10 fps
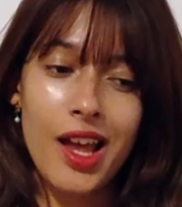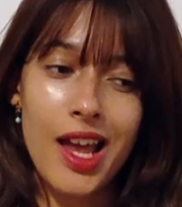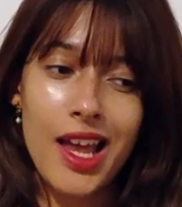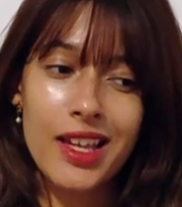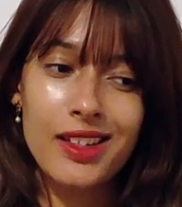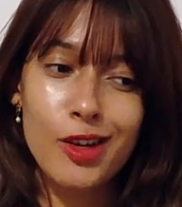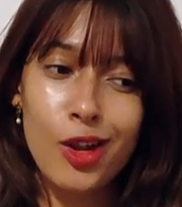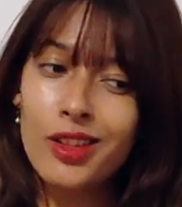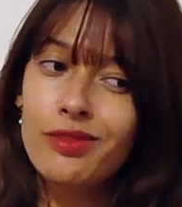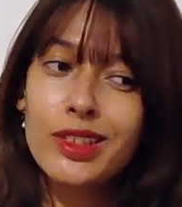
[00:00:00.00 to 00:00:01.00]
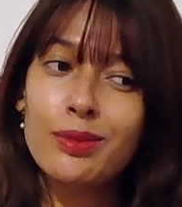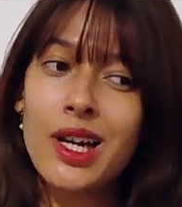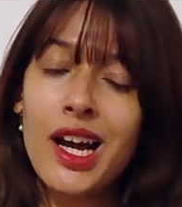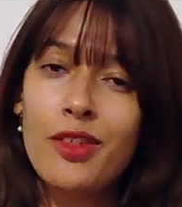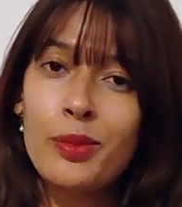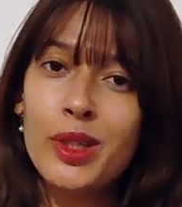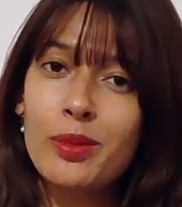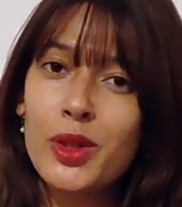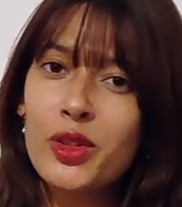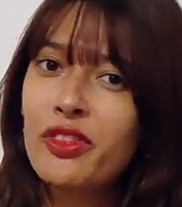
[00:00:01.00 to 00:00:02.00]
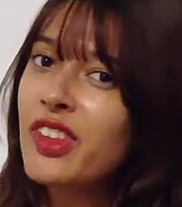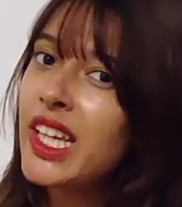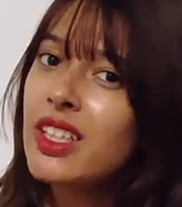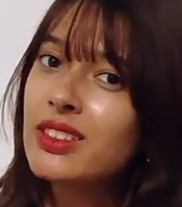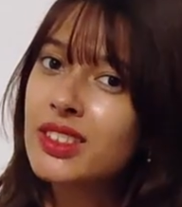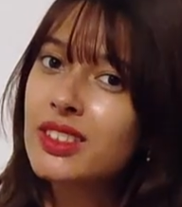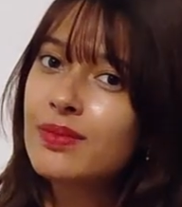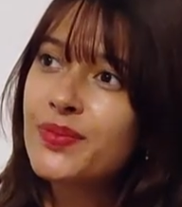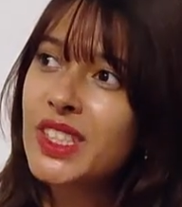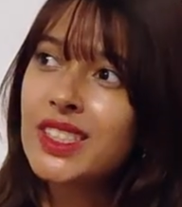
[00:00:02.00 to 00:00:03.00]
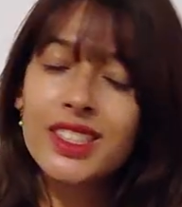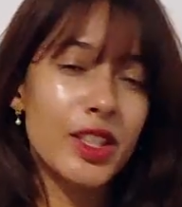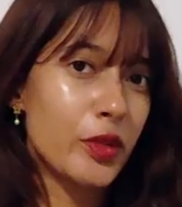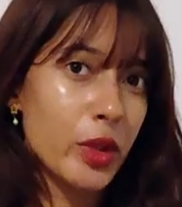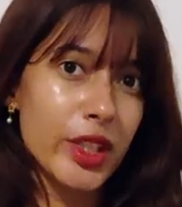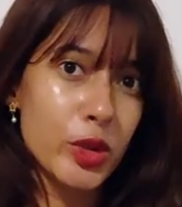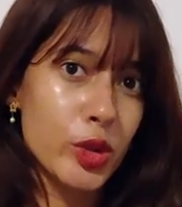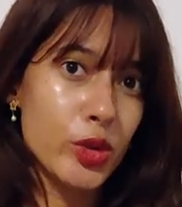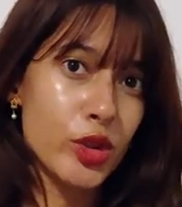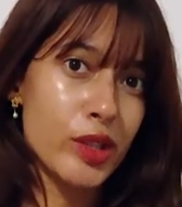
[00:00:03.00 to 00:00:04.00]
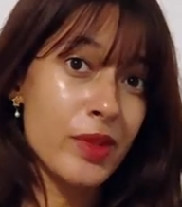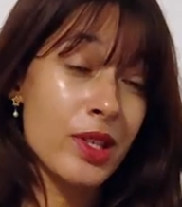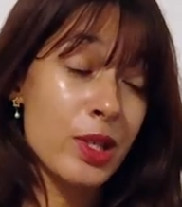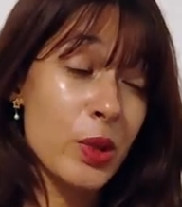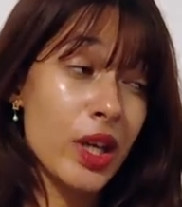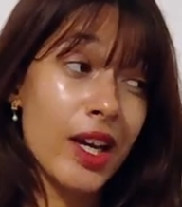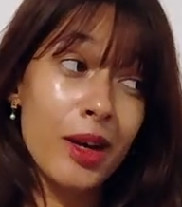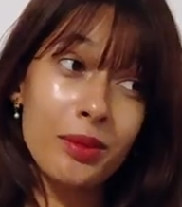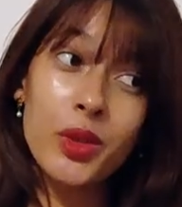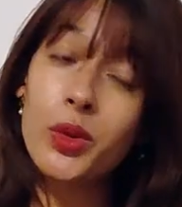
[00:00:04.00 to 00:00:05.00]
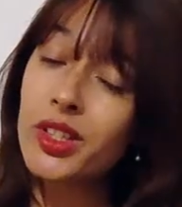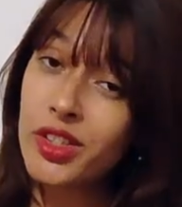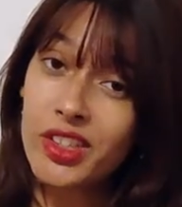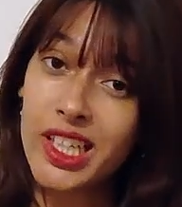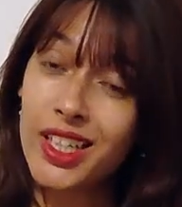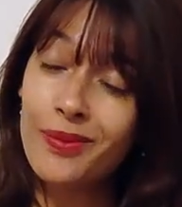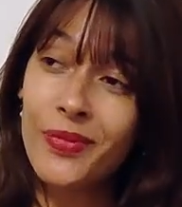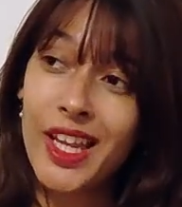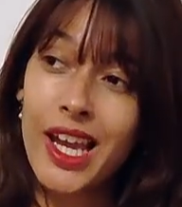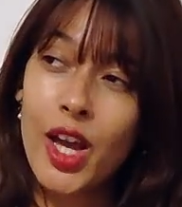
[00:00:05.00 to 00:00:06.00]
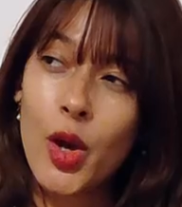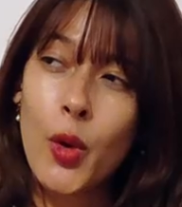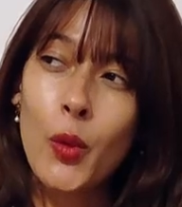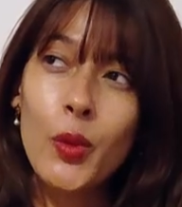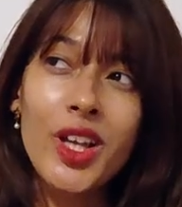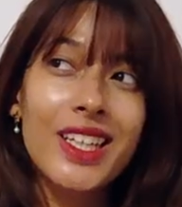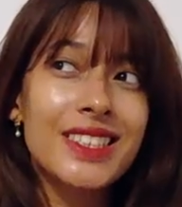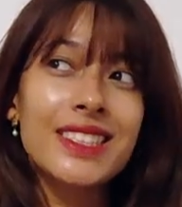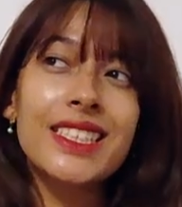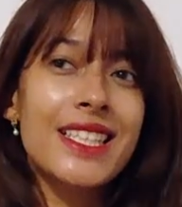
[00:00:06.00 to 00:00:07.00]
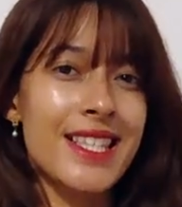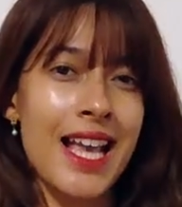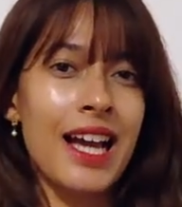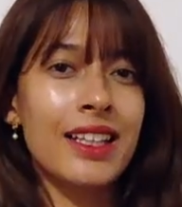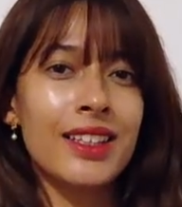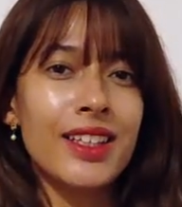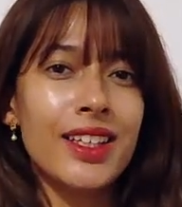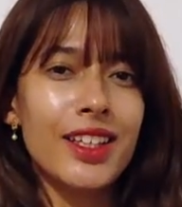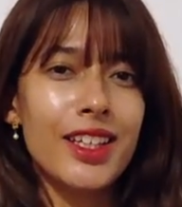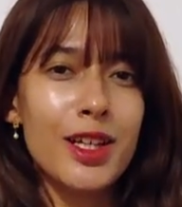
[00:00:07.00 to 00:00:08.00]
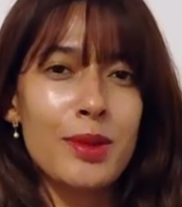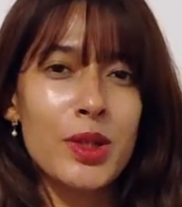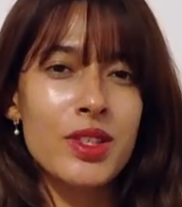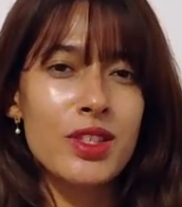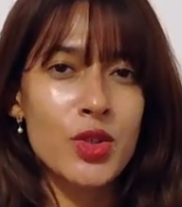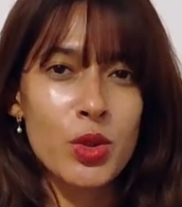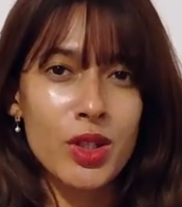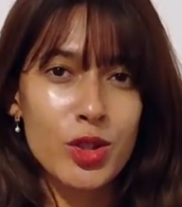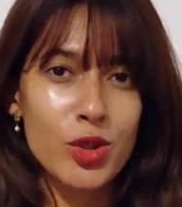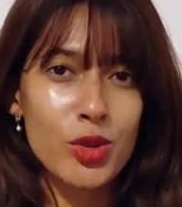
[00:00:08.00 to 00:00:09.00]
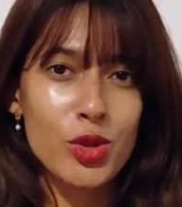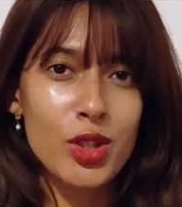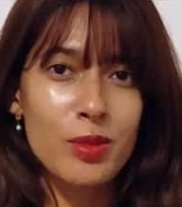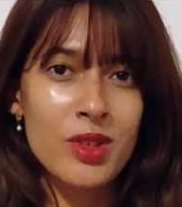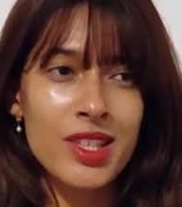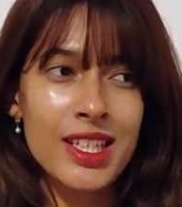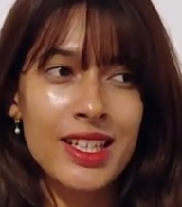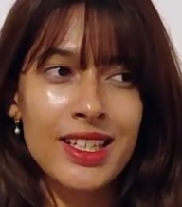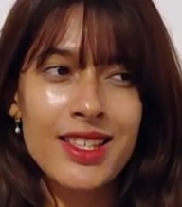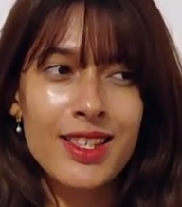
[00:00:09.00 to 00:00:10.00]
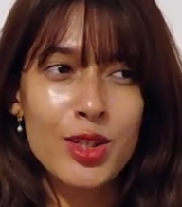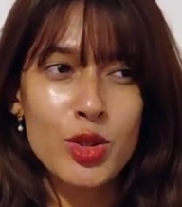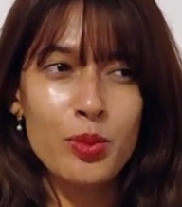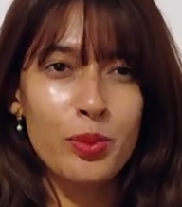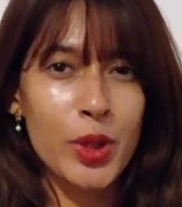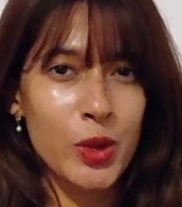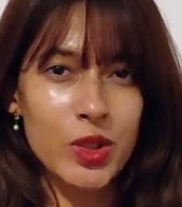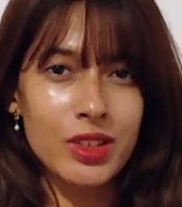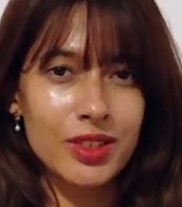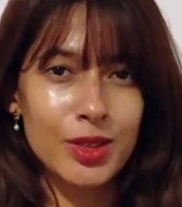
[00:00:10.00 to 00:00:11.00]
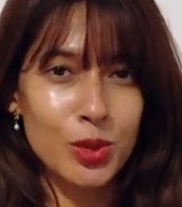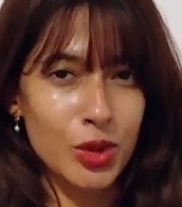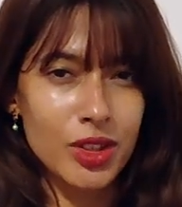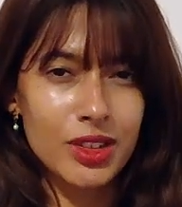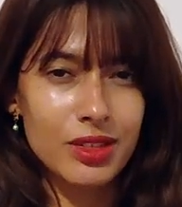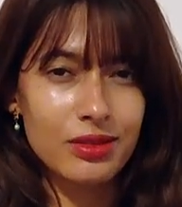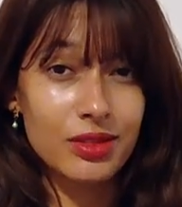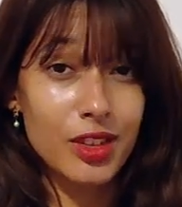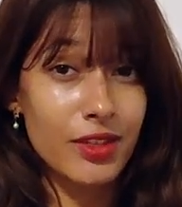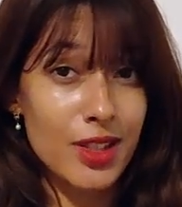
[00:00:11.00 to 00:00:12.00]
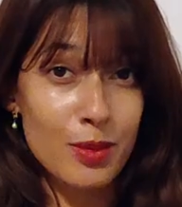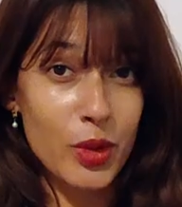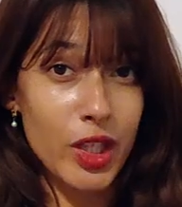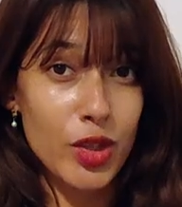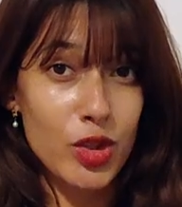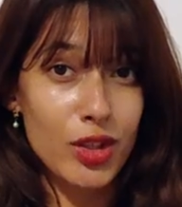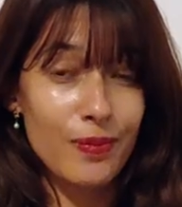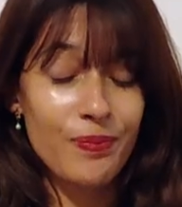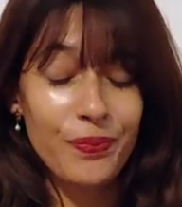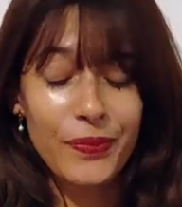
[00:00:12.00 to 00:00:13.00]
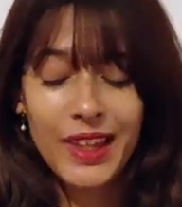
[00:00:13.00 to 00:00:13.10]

And all of them have been about flings instead of relationships. So it got me wondering, what is it exactly about situationships that is such a potent source of inspiration?